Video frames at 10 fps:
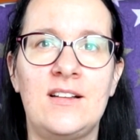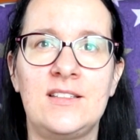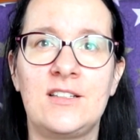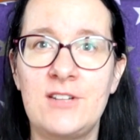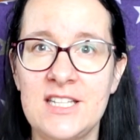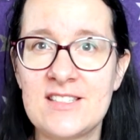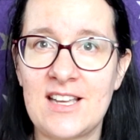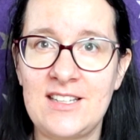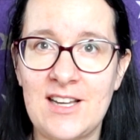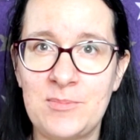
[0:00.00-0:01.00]
the green
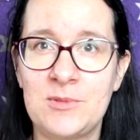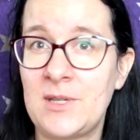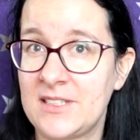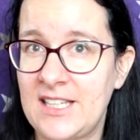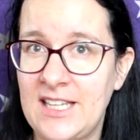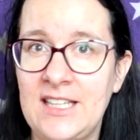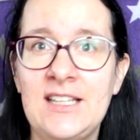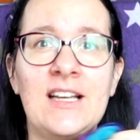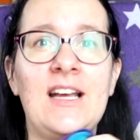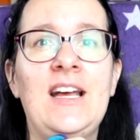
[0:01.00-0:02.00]
side up one
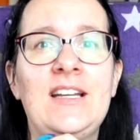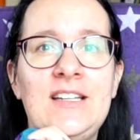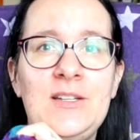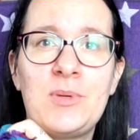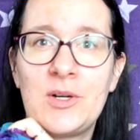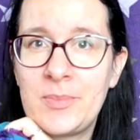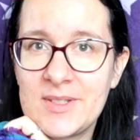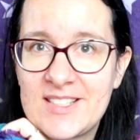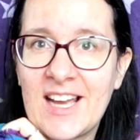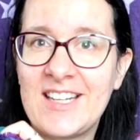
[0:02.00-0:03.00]
day and the
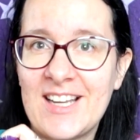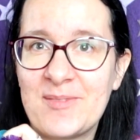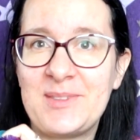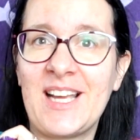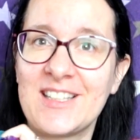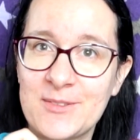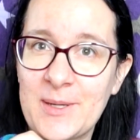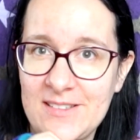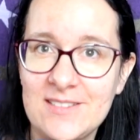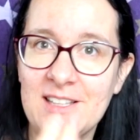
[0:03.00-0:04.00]
purple side up the other
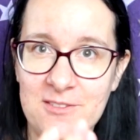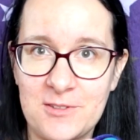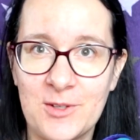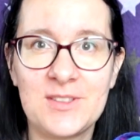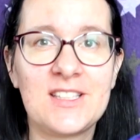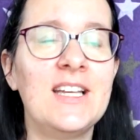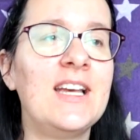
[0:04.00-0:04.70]
way in front.